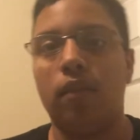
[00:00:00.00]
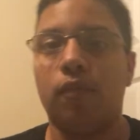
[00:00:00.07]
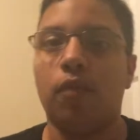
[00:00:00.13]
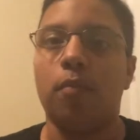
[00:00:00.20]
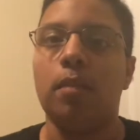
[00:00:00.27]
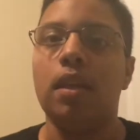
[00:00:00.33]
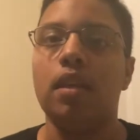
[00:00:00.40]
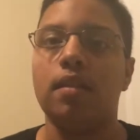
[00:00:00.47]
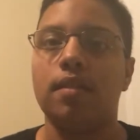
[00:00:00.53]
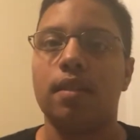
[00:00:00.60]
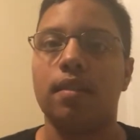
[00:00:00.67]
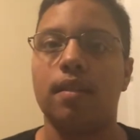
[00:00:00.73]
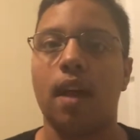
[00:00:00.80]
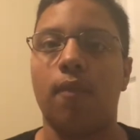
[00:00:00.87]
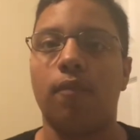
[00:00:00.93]
for me,
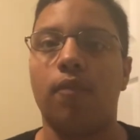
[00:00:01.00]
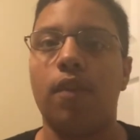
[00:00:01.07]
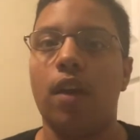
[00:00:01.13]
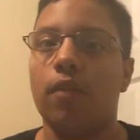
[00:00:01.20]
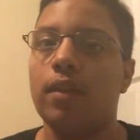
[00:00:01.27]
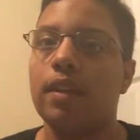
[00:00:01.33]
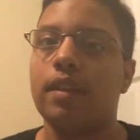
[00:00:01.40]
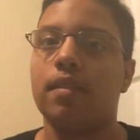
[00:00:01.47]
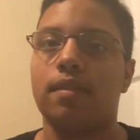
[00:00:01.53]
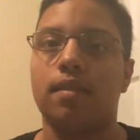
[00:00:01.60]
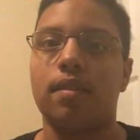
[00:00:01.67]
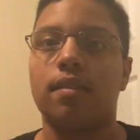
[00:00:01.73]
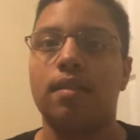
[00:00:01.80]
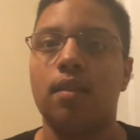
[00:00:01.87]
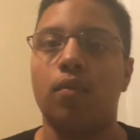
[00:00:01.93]
since I'm very
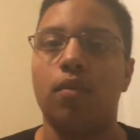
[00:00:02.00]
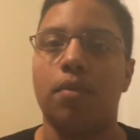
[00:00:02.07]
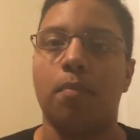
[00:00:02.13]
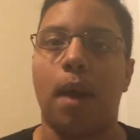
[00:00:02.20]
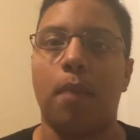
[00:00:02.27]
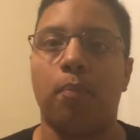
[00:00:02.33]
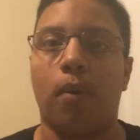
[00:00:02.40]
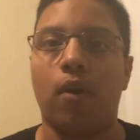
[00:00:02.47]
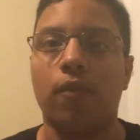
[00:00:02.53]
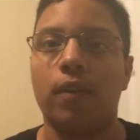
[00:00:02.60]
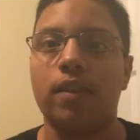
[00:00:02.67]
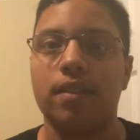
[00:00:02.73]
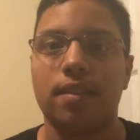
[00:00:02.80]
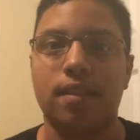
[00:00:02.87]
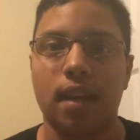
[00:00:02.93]
consistent with my
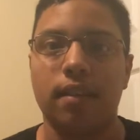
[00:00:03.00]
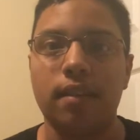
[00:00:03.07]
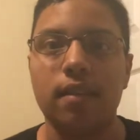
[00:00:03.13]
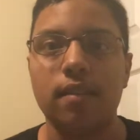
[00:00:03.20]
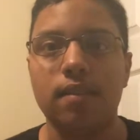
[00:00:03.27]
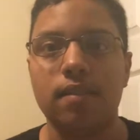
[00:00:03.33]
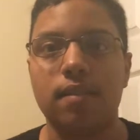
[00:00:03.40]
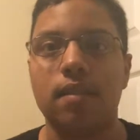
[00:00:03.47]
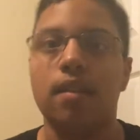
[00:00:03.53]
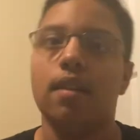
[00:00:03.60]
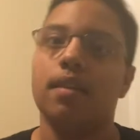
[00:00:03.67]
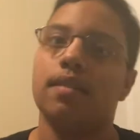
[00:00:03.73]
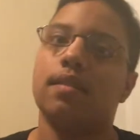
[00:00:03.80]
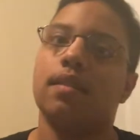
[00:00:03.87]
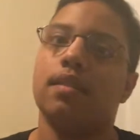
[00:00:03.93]
perfect attendance
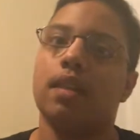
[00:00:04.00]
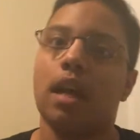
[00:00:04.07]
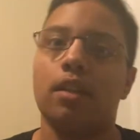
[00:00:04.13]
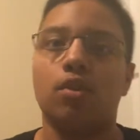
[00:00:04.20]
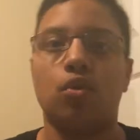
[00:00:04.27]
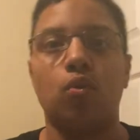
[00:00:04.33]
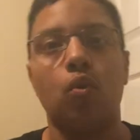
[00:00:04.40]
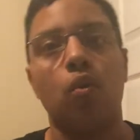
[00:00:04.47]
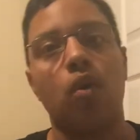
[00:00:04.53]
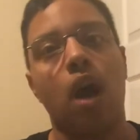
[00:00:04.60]
since high school,